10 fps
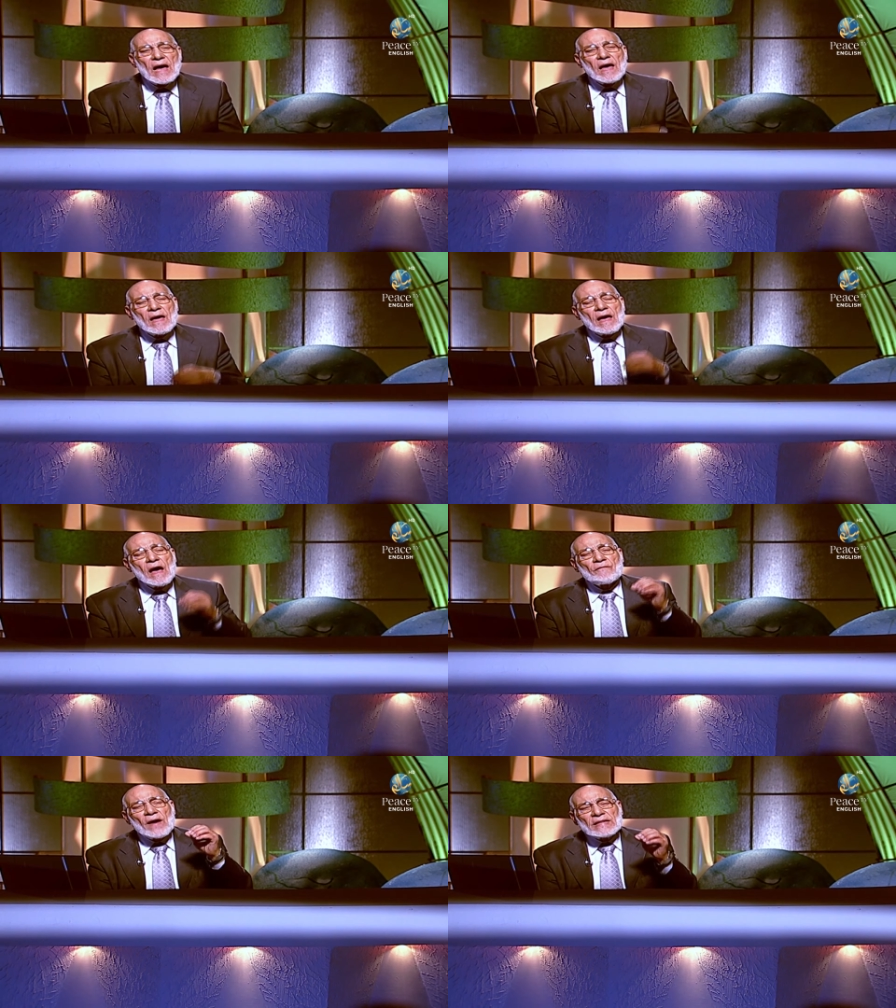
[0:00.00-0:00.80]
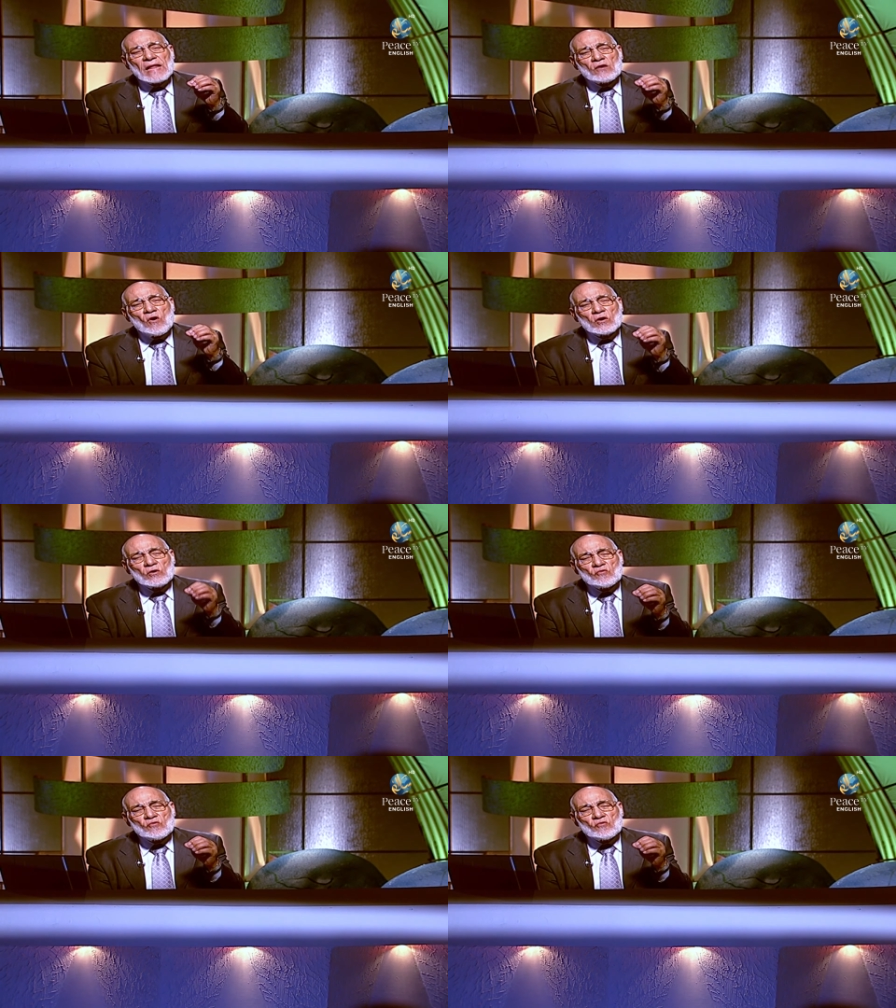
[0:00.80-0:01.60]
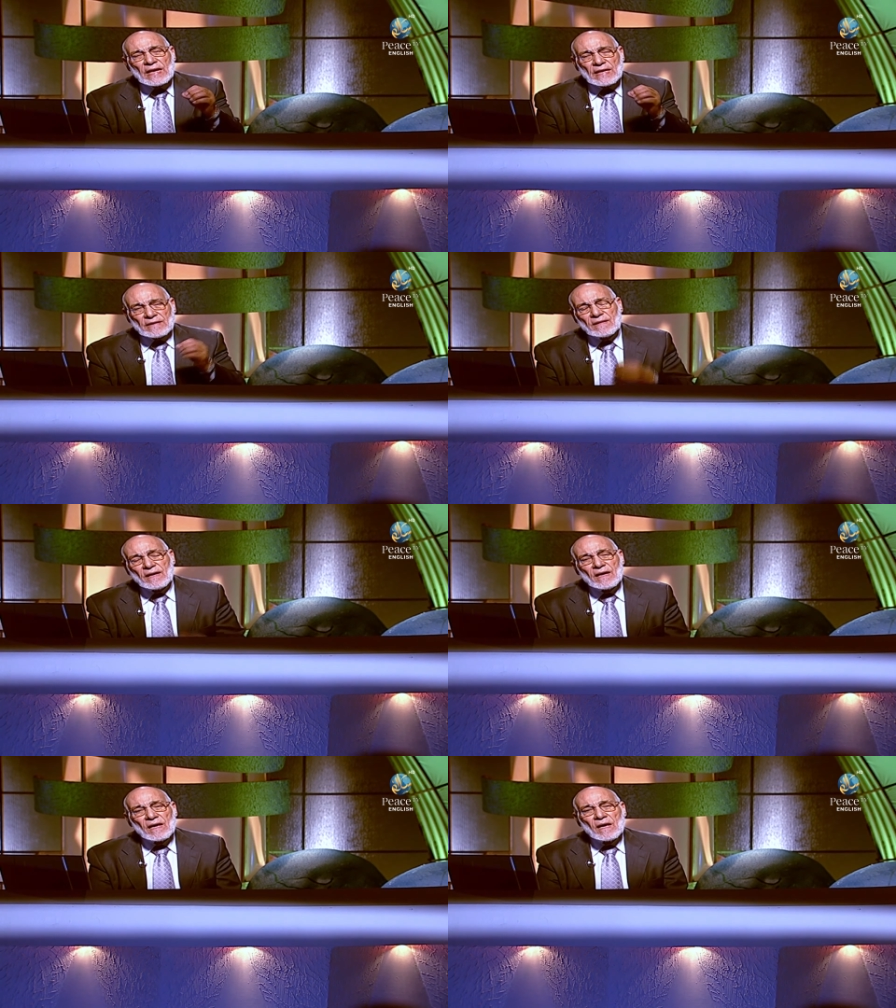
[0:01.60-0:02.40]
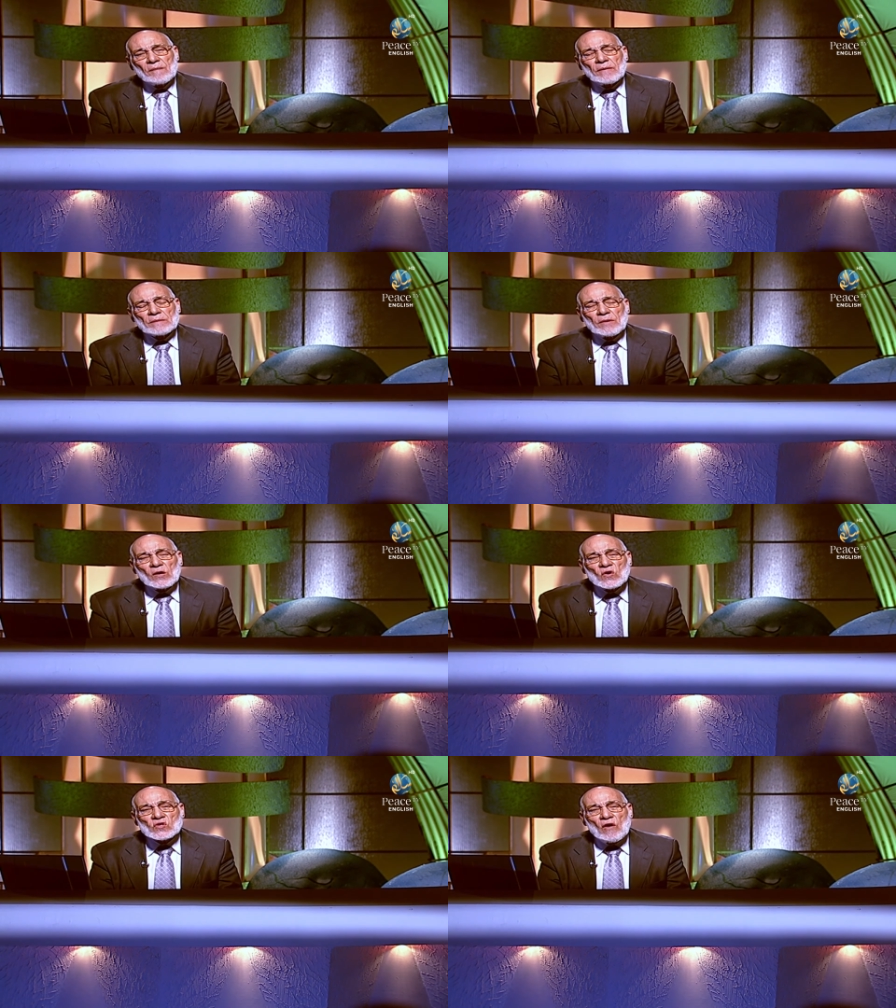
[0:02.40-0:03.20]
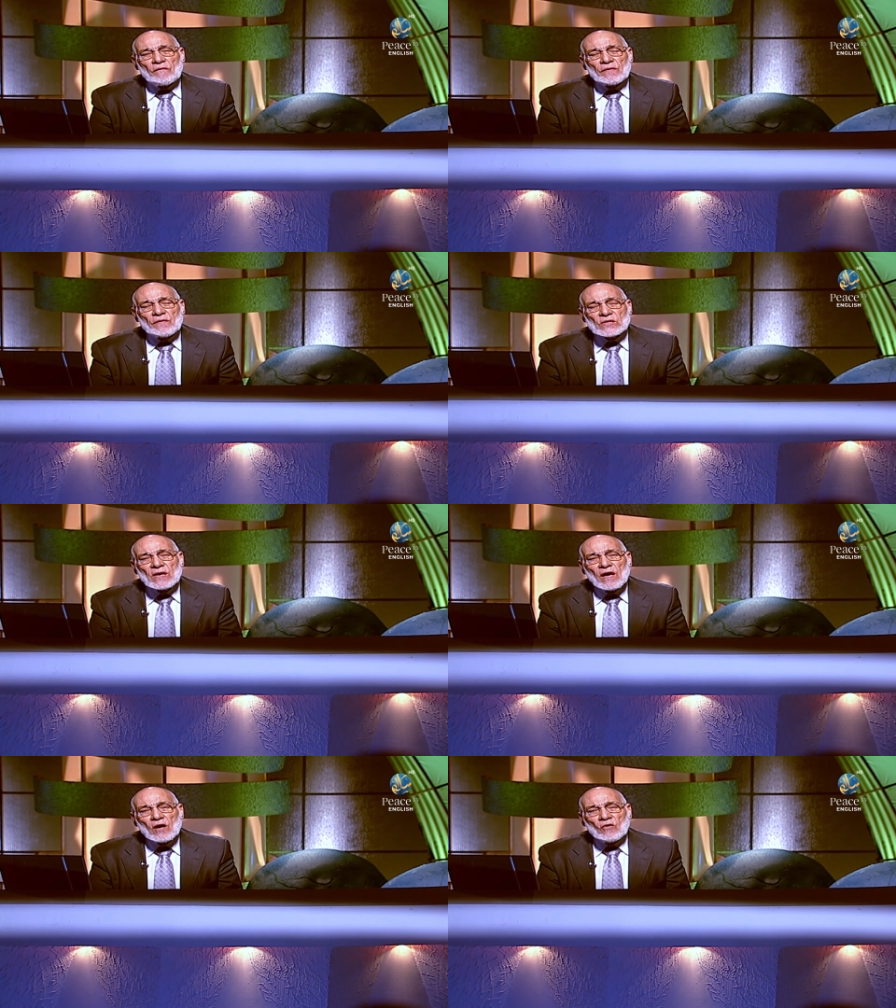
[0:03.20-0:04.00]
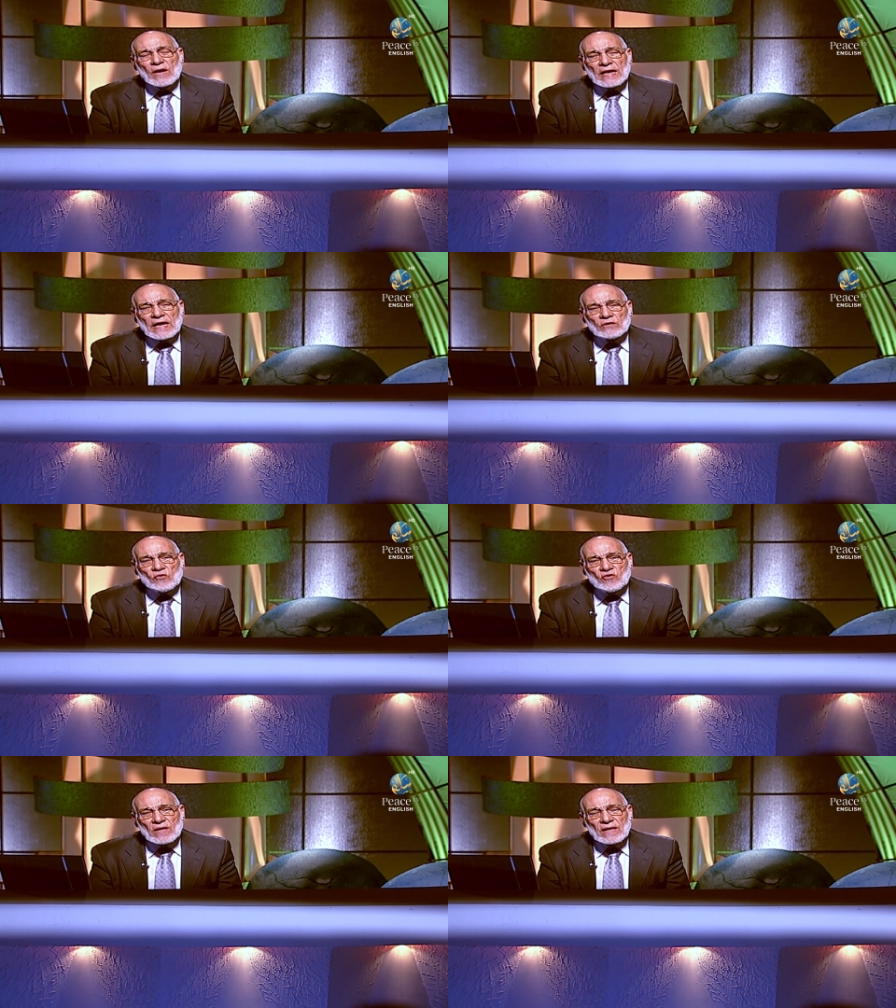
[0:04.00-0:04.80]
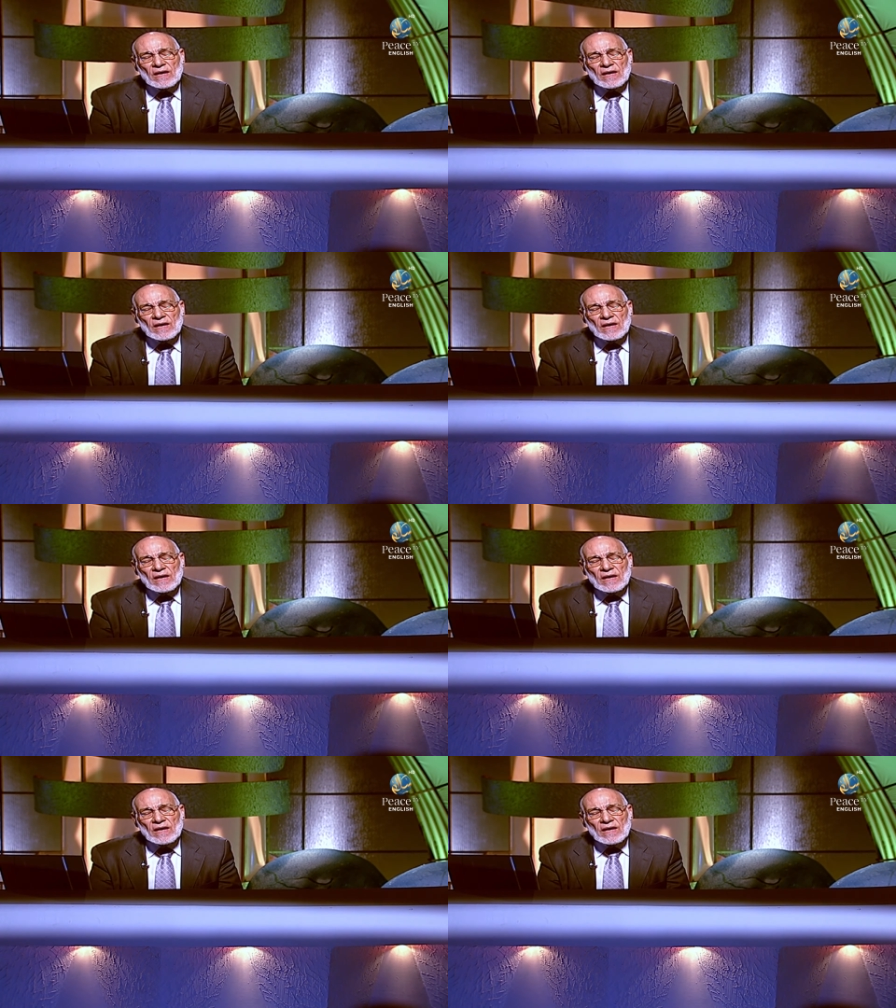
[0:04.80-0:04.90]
uh, a final conclusion in it, but because of this Quranic notion,